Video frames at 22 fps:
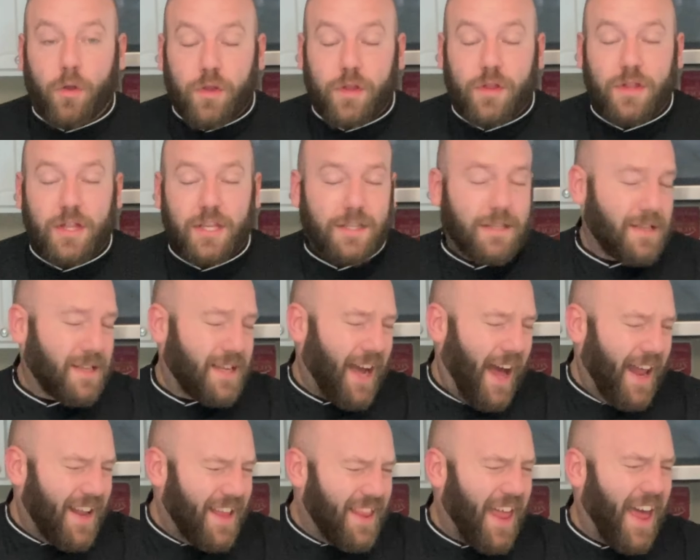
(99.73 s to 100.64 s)
the
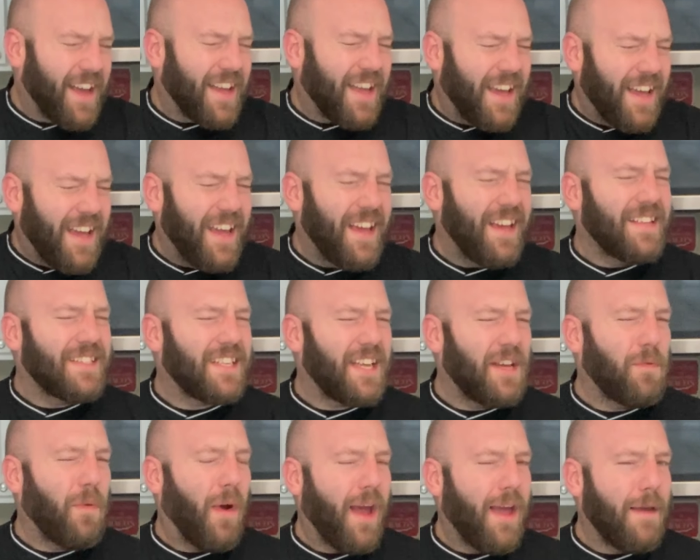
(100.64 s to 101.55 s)
kind of like easy
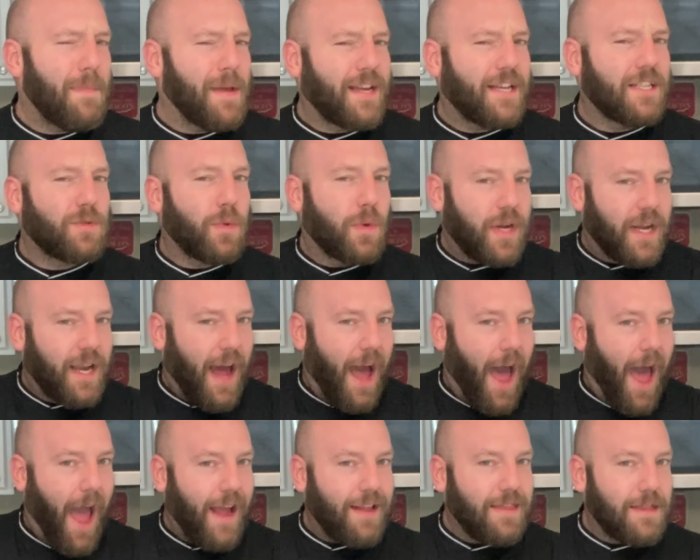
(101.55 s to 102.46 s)
way, because we're going to
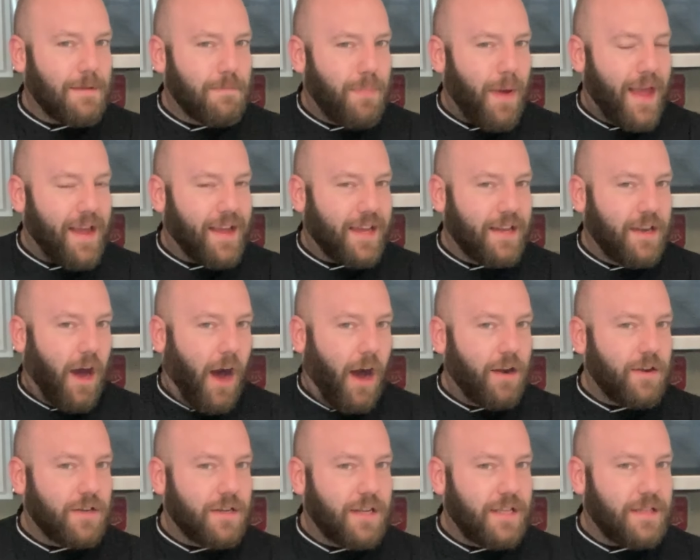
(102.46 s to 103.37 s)
hide the bacon
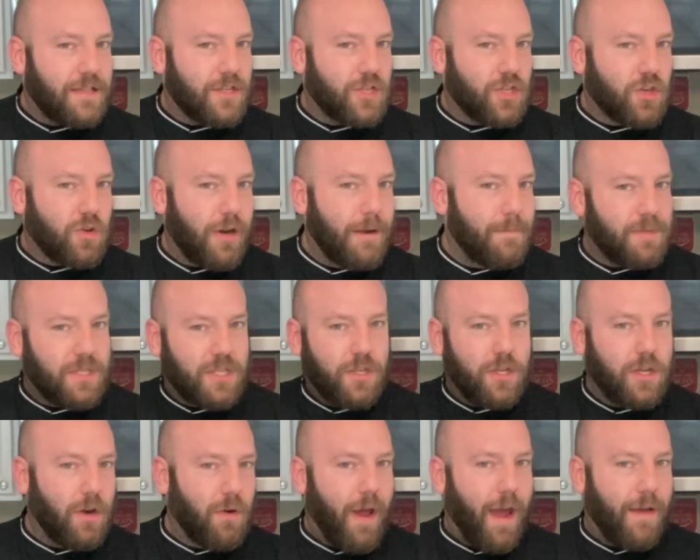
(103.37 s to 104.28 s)
underneath the shrimp so you
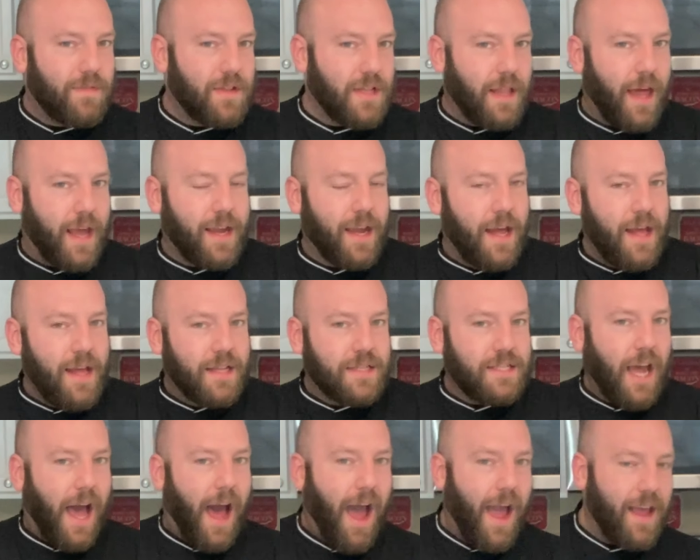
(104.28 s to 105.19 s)
don't have to like
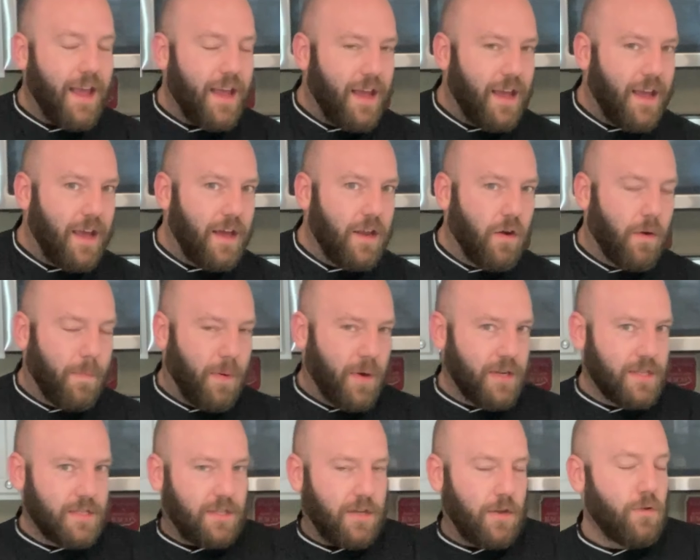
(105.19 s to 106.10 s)
tie it or put a
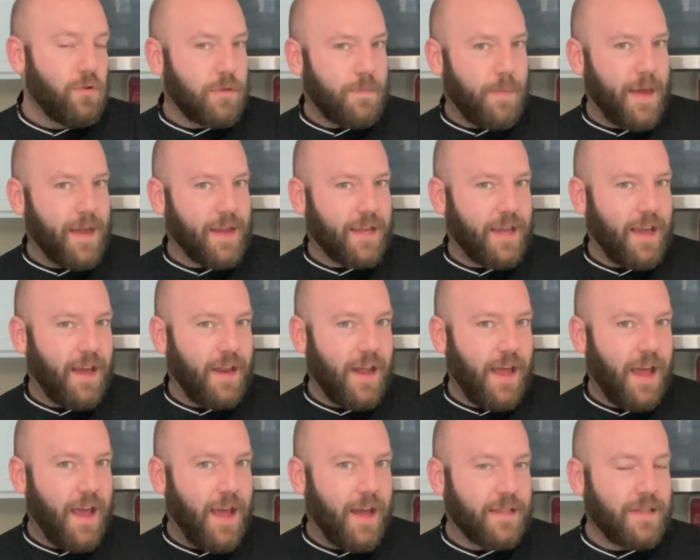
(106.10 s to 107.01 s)
toothpick in
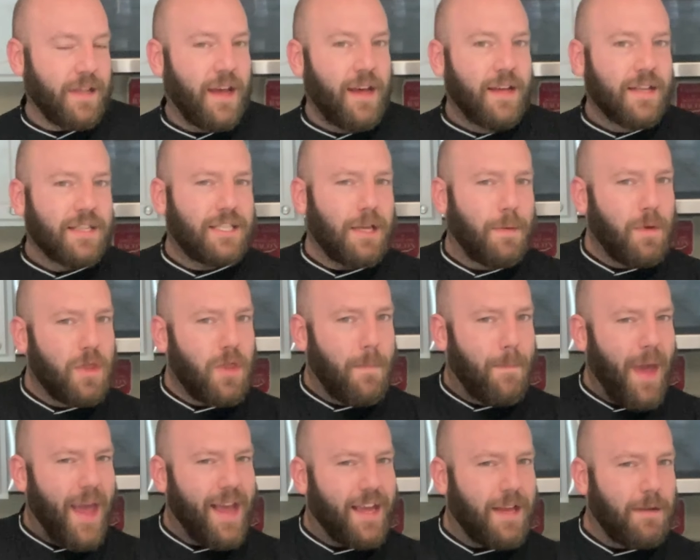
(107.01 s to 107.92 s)
it. Some of the
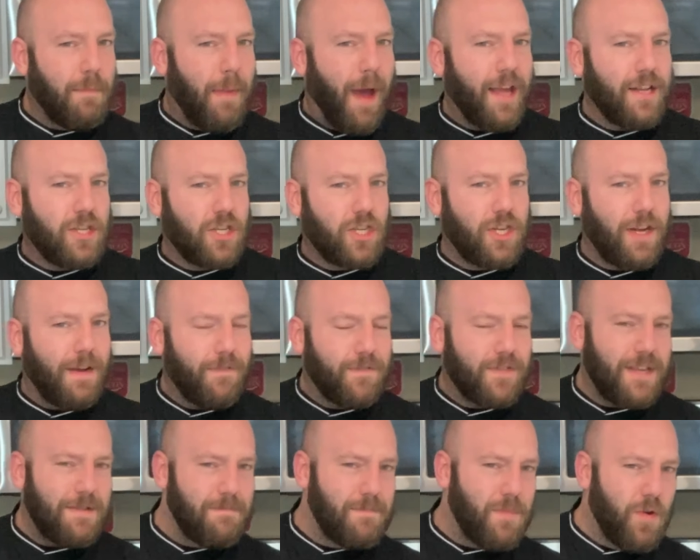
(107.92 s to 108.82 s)
bacon might shift
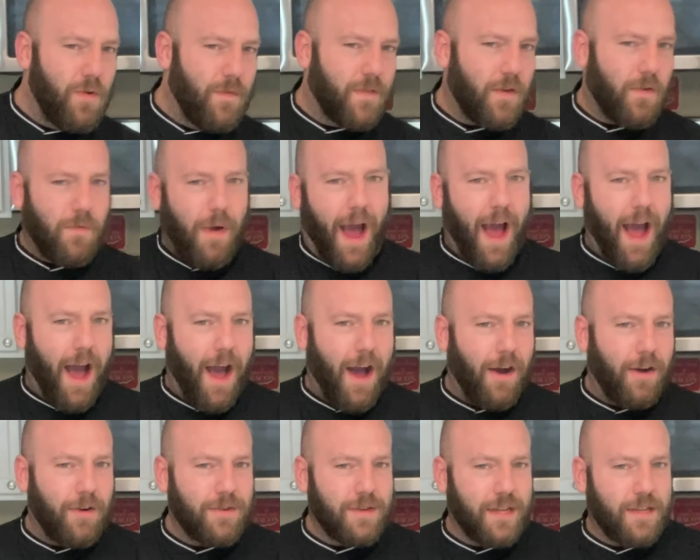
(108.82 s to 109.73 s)
and move
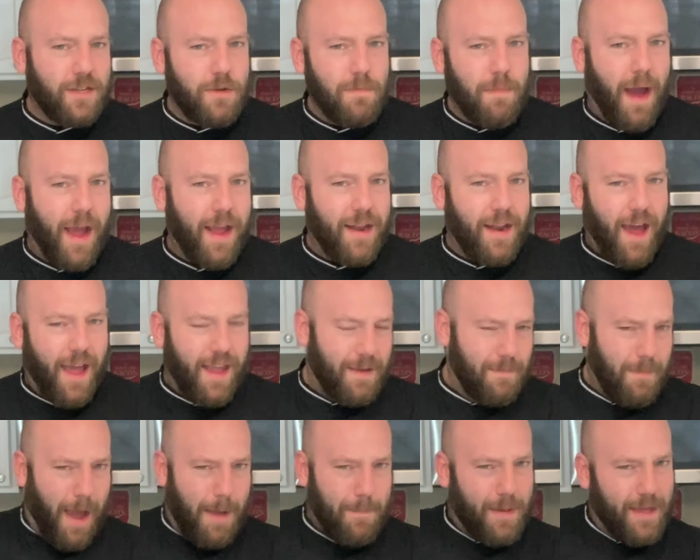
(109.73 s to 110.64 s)
around, and you
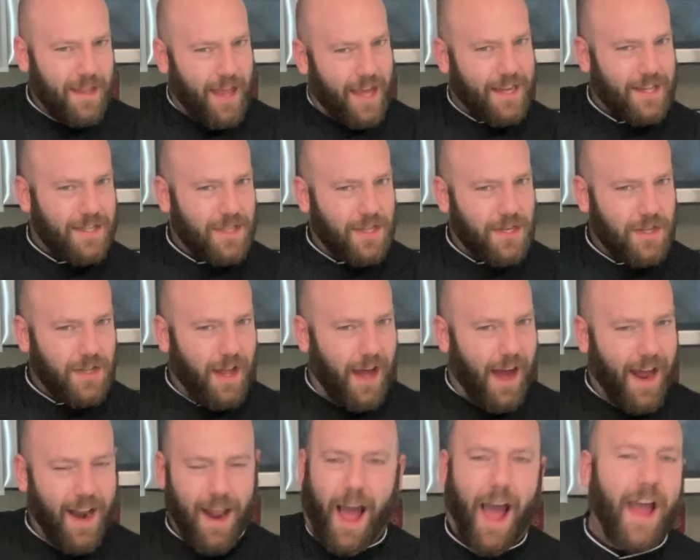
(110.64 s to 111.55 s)
might be like a little
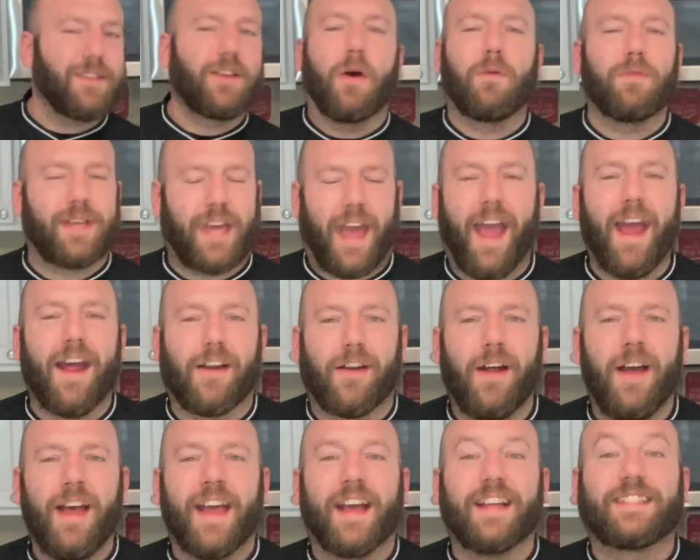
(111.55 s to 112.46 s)
on. I don't care.
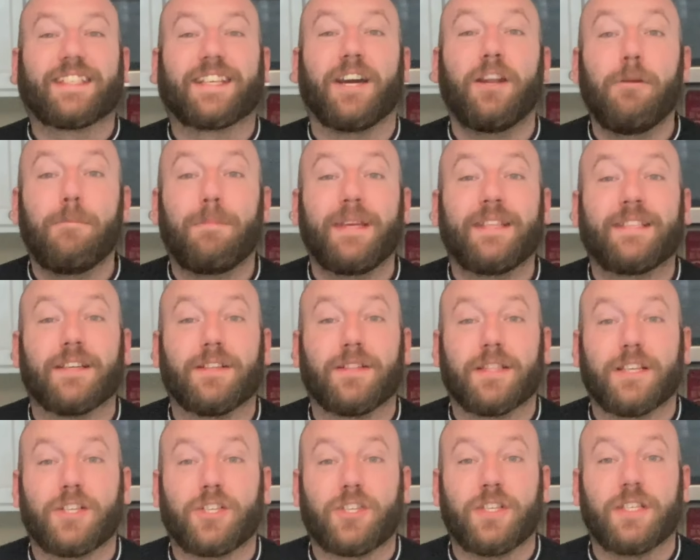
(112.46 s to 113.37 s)
It's going to be
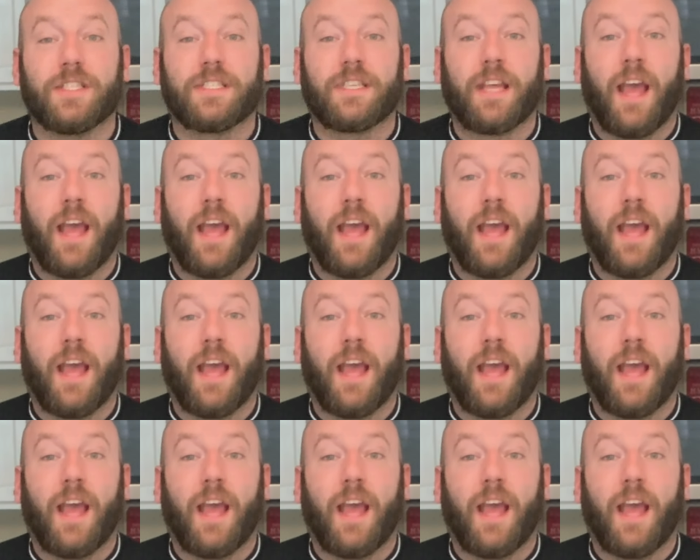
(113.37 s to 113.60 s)
delicious